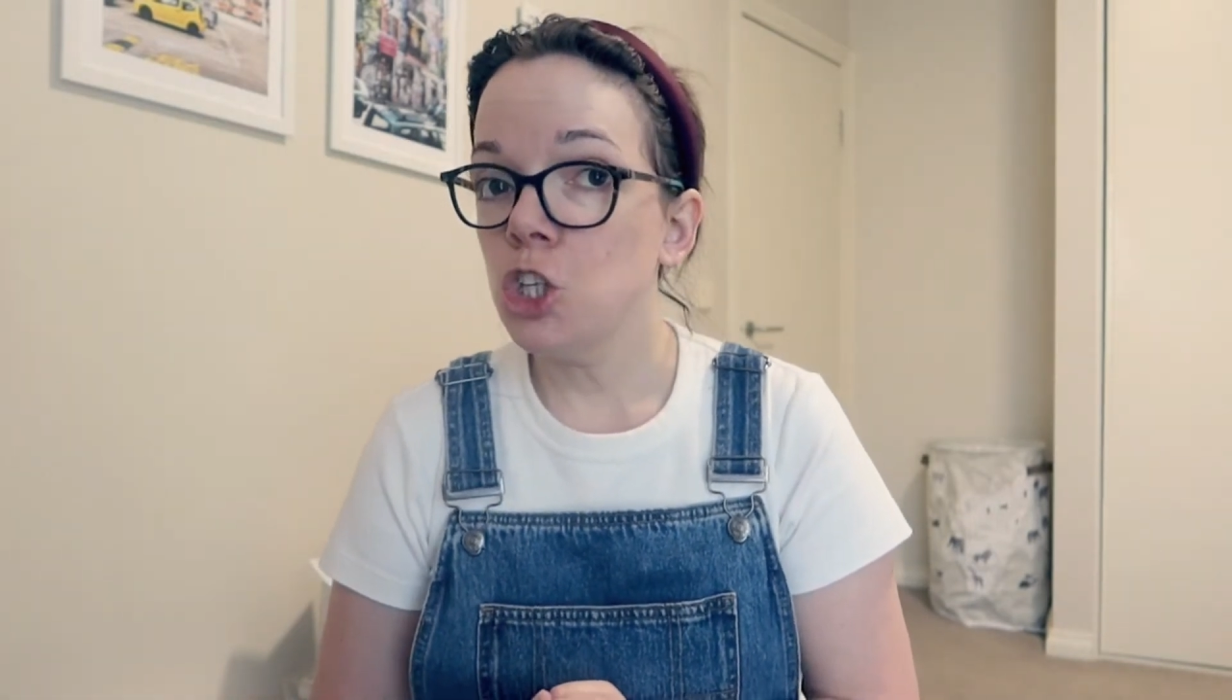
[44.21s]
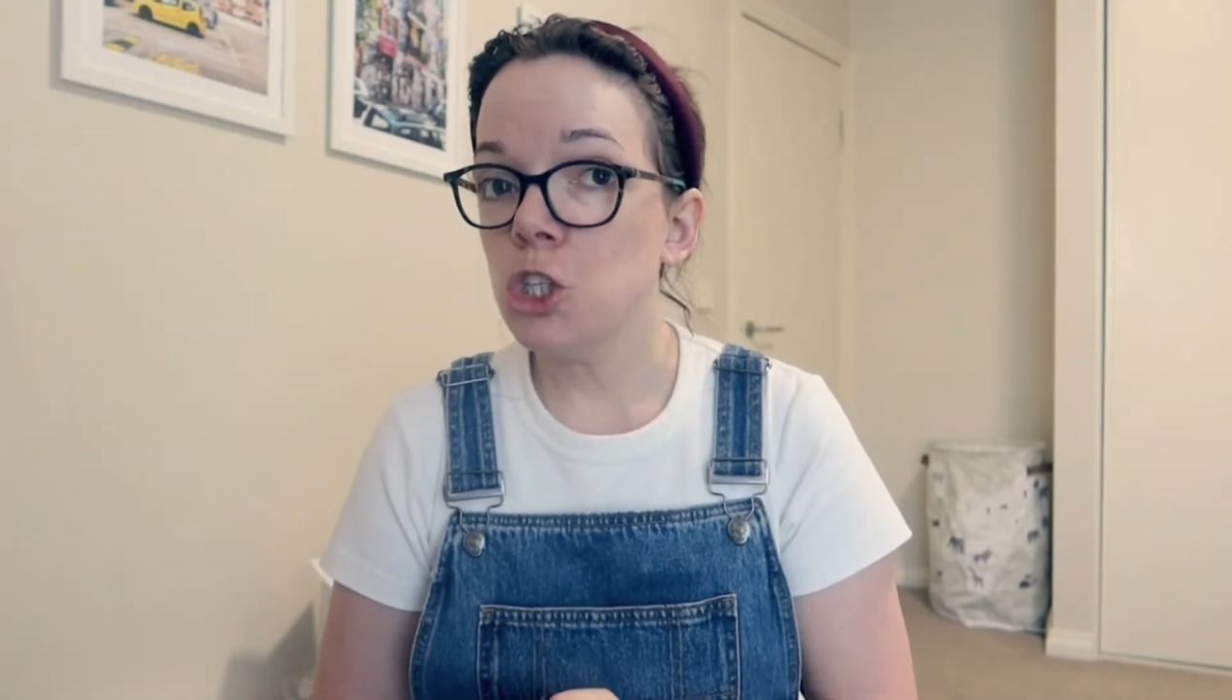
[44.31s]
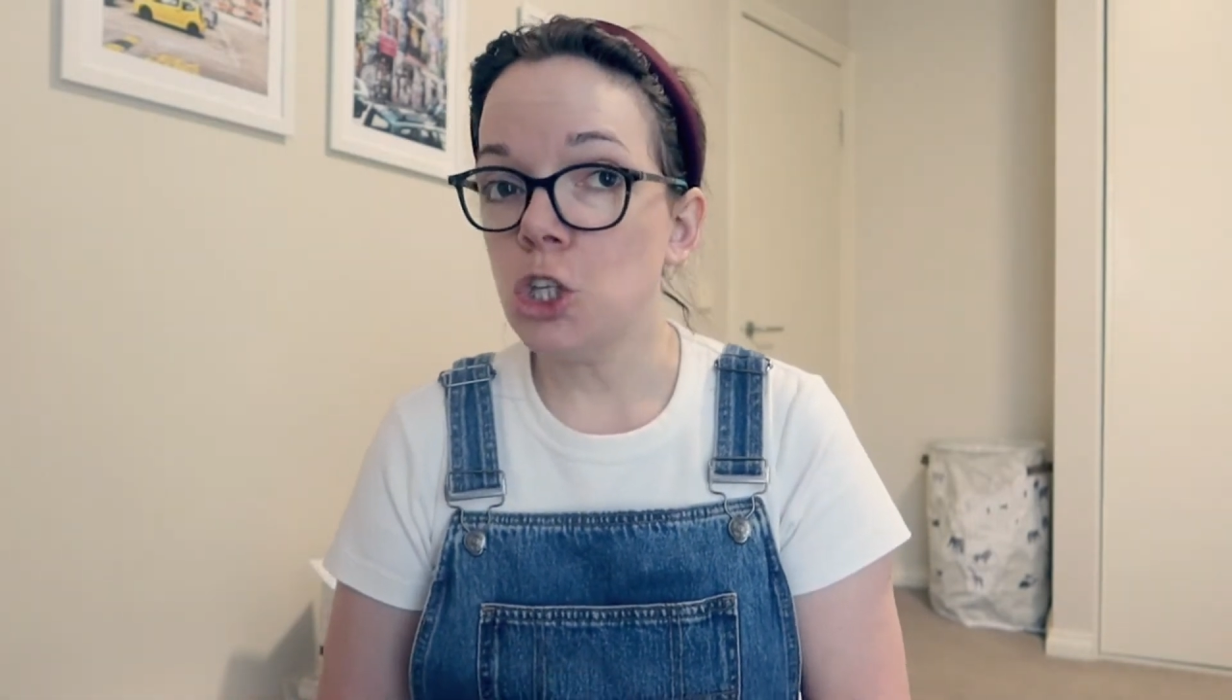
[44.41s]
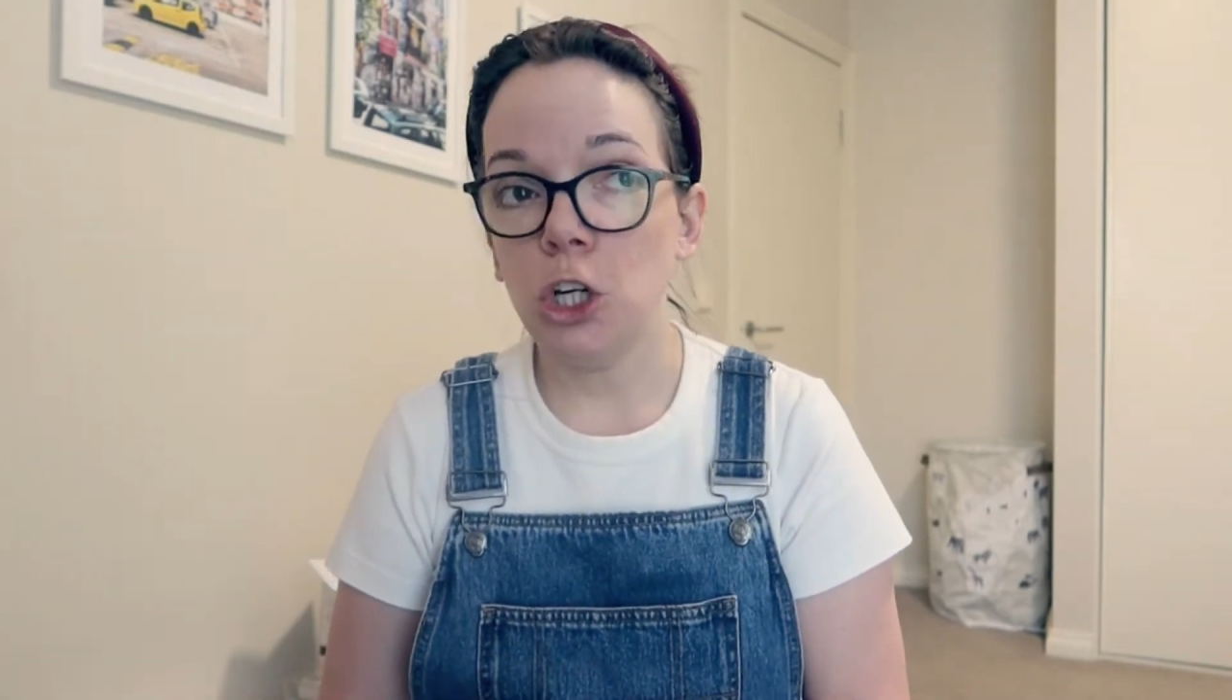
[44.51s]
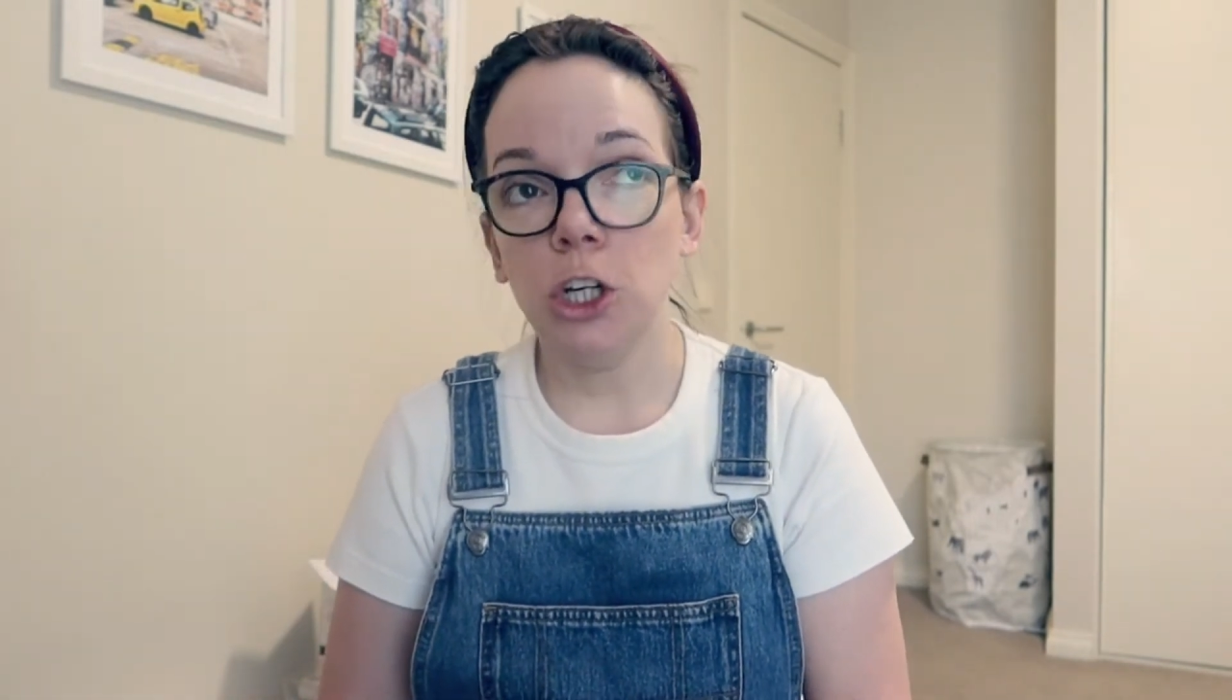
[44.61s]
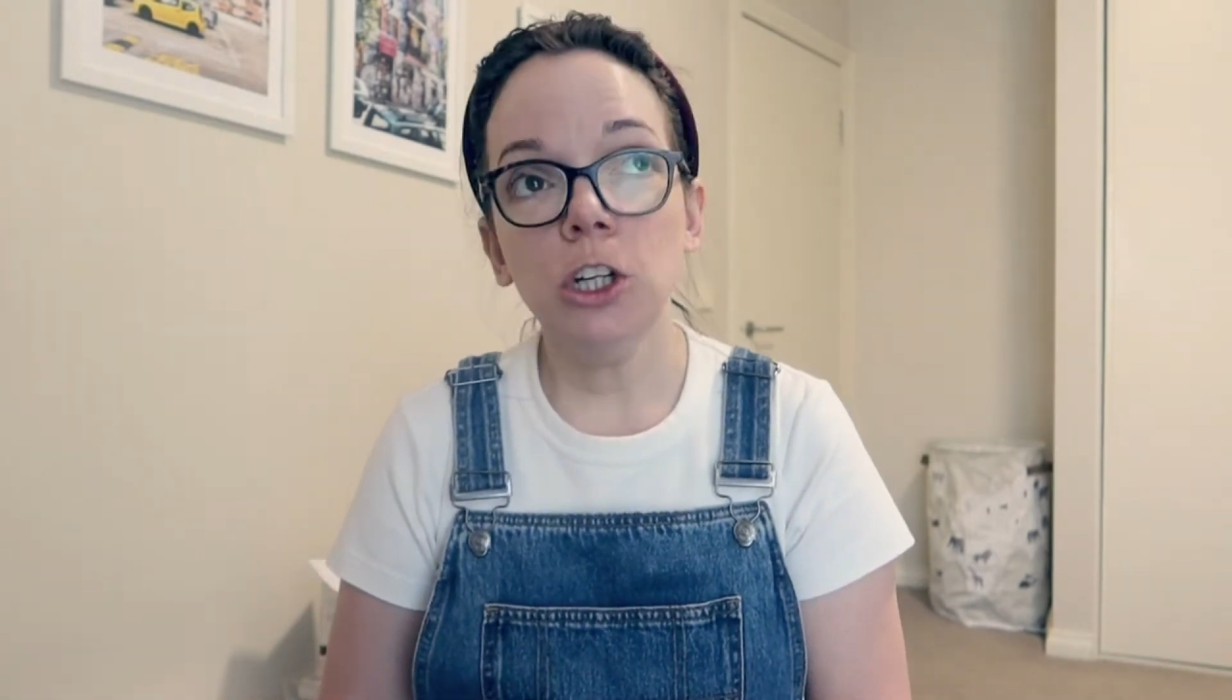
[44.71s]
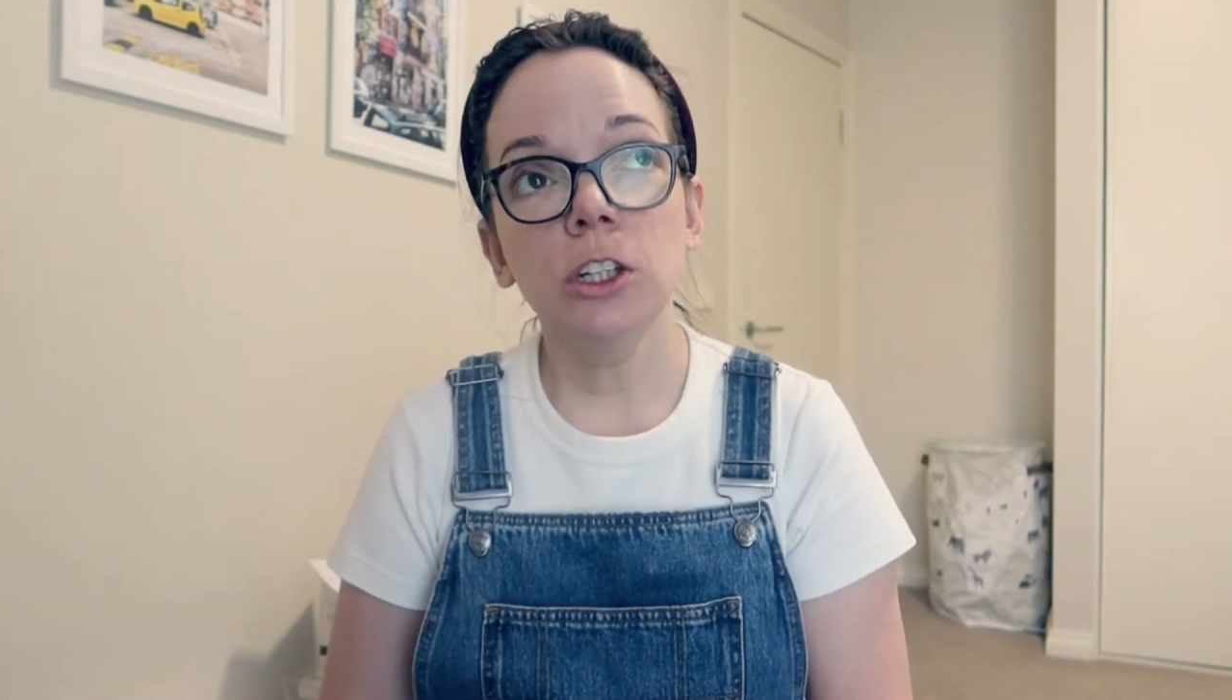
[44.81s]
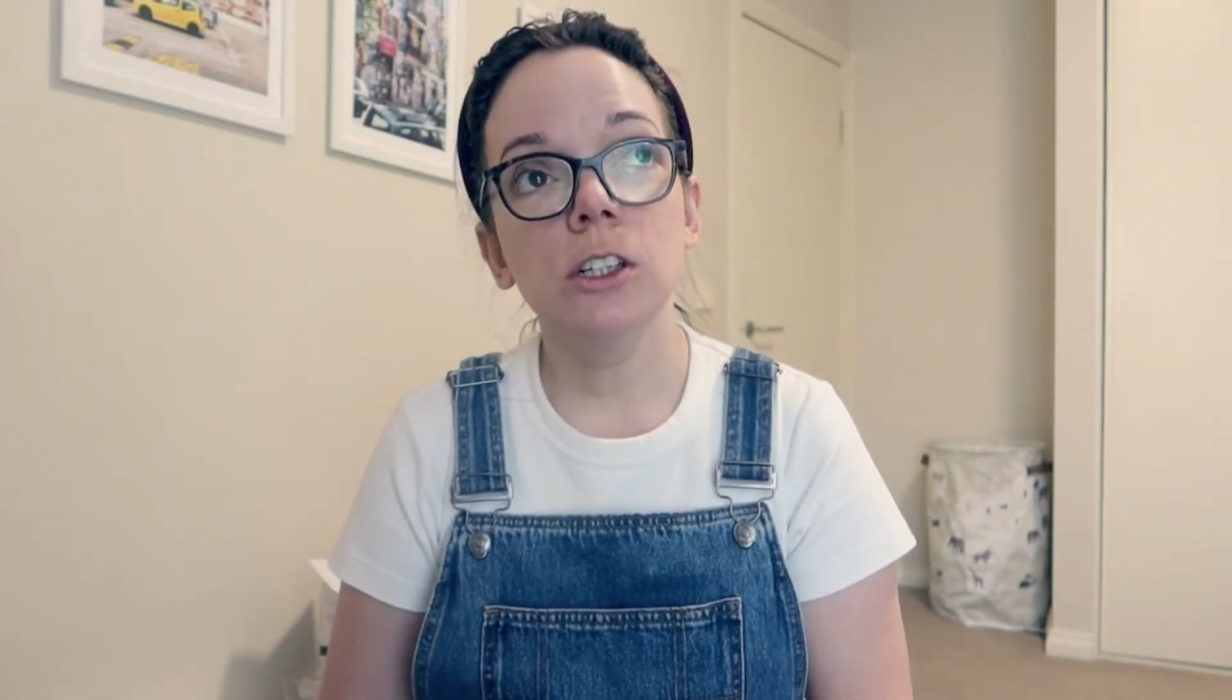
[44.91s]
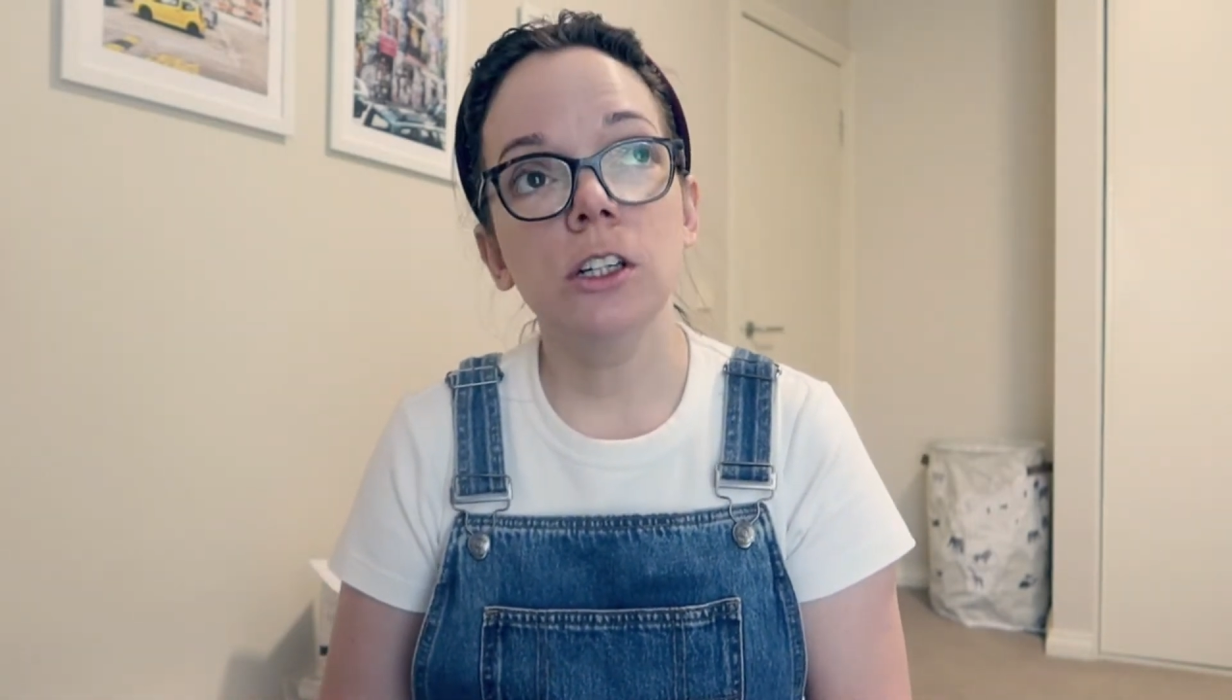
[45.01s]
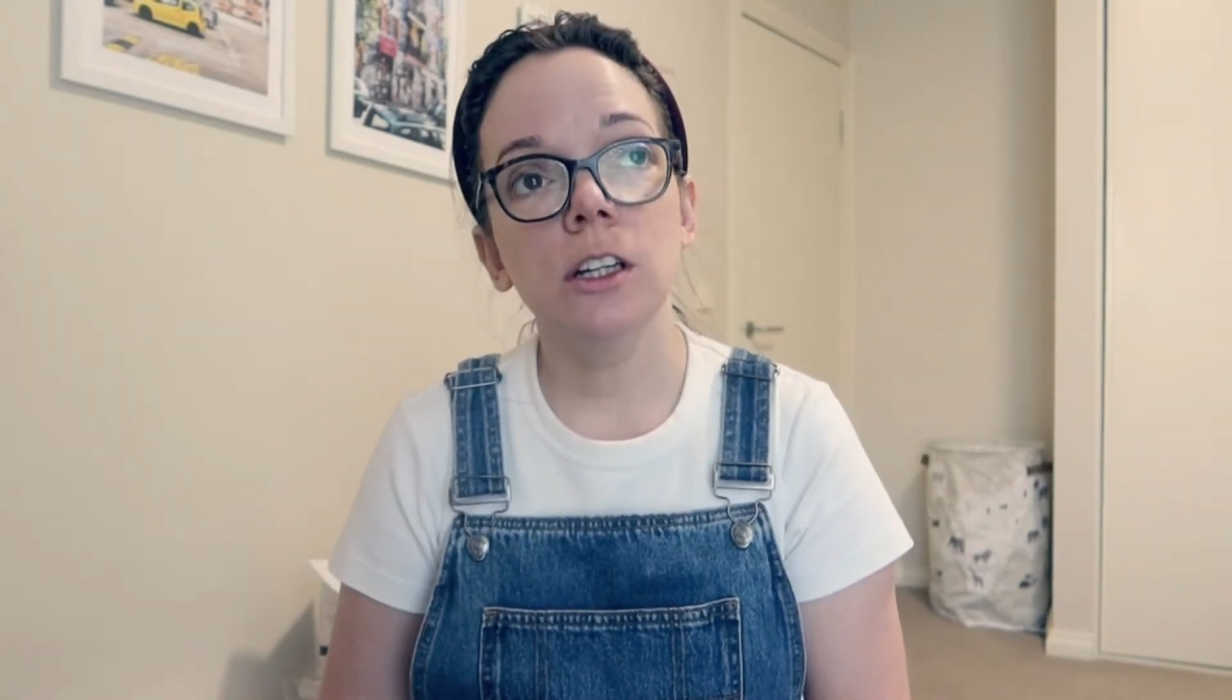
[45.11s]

so